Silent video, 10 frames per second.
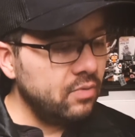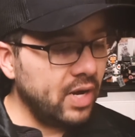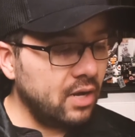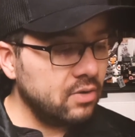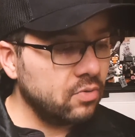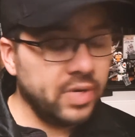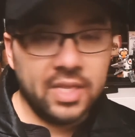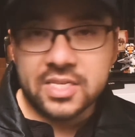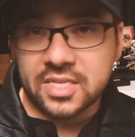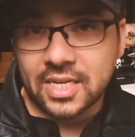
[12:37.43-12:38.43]
Well,
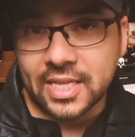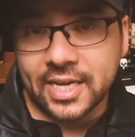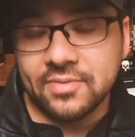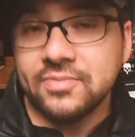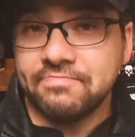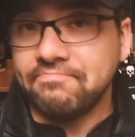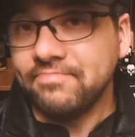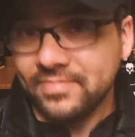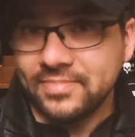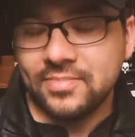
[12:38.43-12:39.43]
realistically,
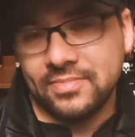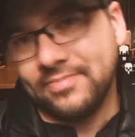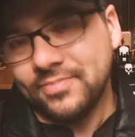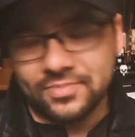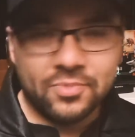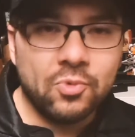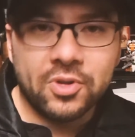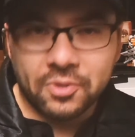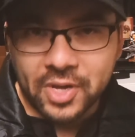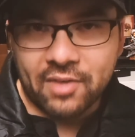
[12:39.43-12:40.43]

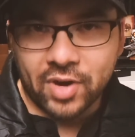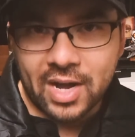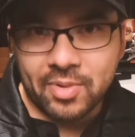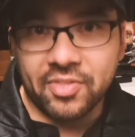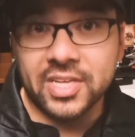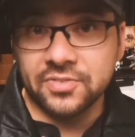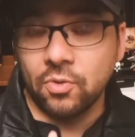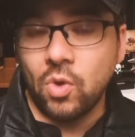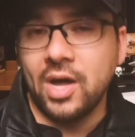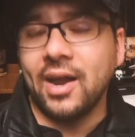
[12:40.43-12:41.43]
we'll cover a couple of things.
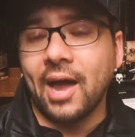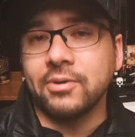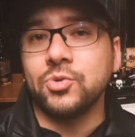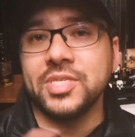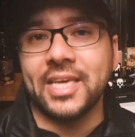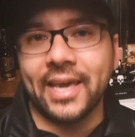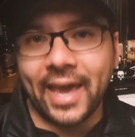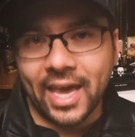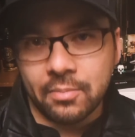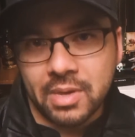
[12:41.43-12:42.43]
For one, Irish whiskey
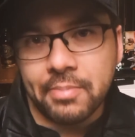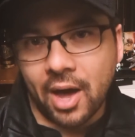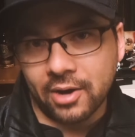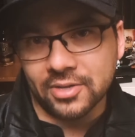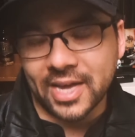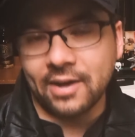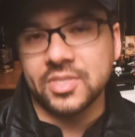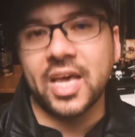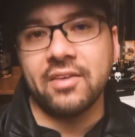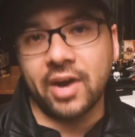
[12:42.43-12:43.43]
can be bottled
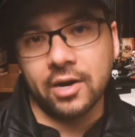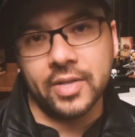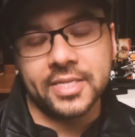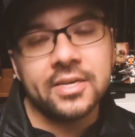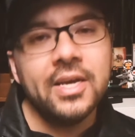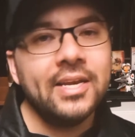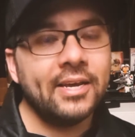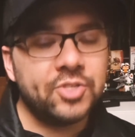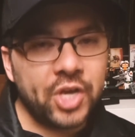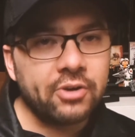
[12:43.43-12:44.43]
outside of Ireland.
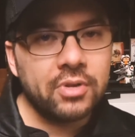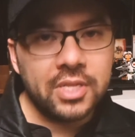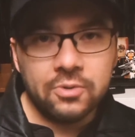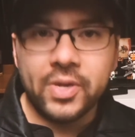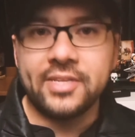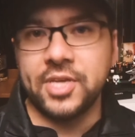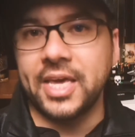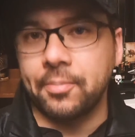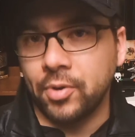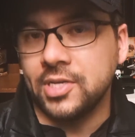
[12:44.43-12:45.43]
Now, generally, we
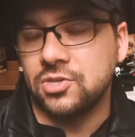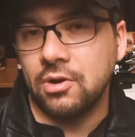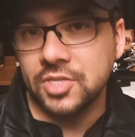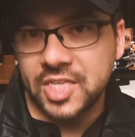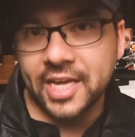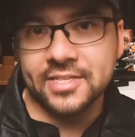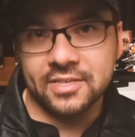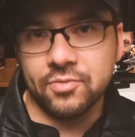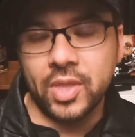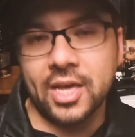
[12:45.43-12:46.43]
take a pretty strong stance
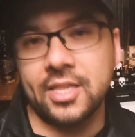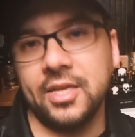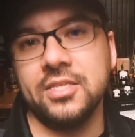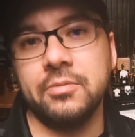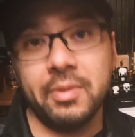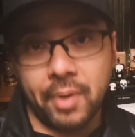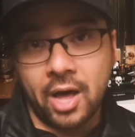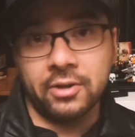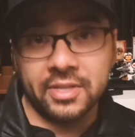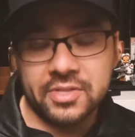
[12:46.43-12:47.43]
of we like things to be
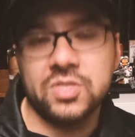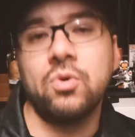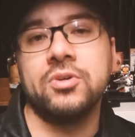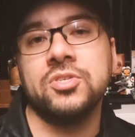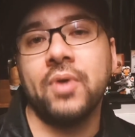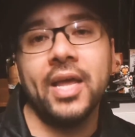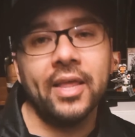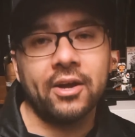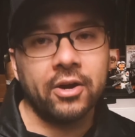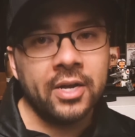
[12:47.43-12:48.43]
bottled at the source, right?
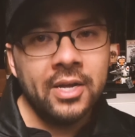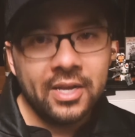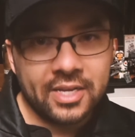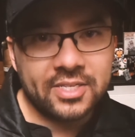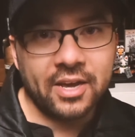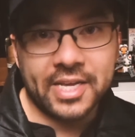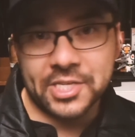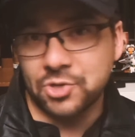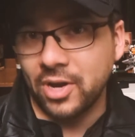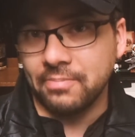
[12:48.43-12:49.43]
Like our Kentucky
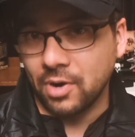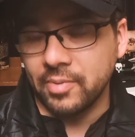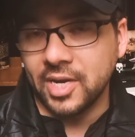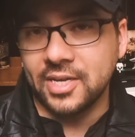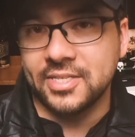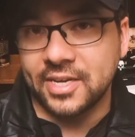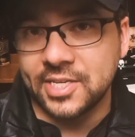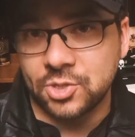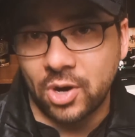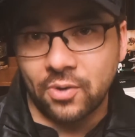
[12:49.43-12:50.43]
straight bourbon and
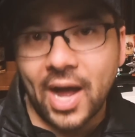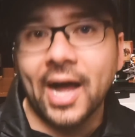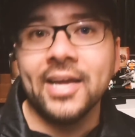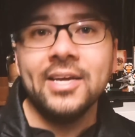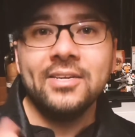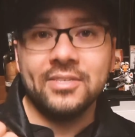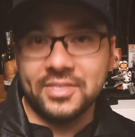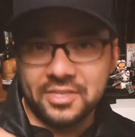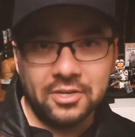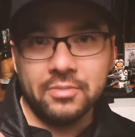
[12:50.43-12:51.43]
Kentucky straight rye,
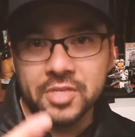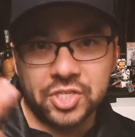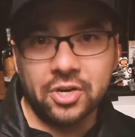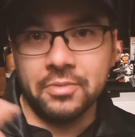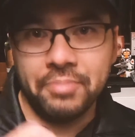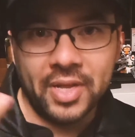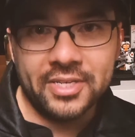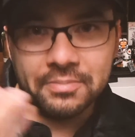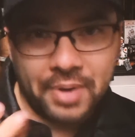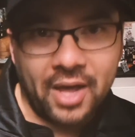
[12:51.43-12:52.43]
distilled, matured,
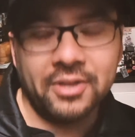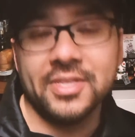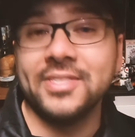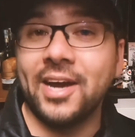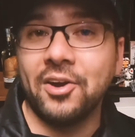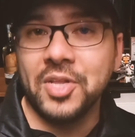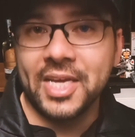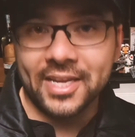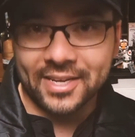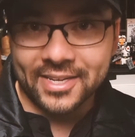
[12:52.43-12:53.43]
blended, bottled
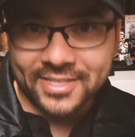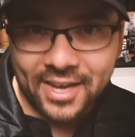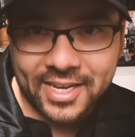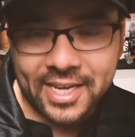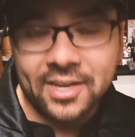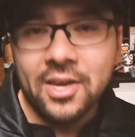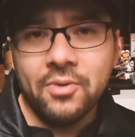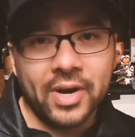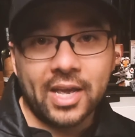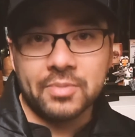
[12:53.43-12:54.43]
entirely in Kentucky.
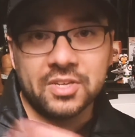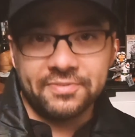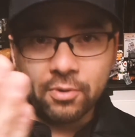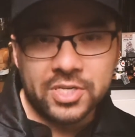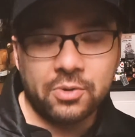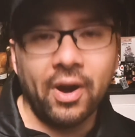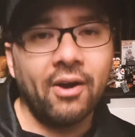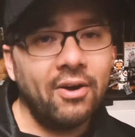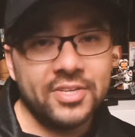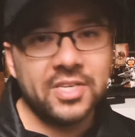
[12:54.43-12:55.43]
When it comes to
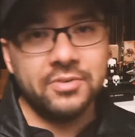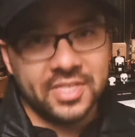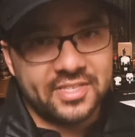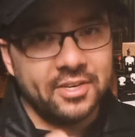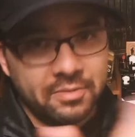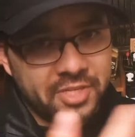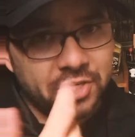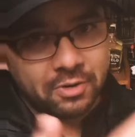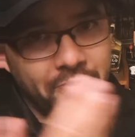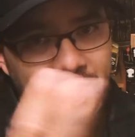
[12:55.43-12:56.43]
Foursquare, also distilled,
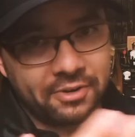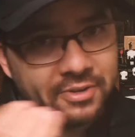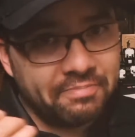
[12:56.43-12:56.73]
matured, blended,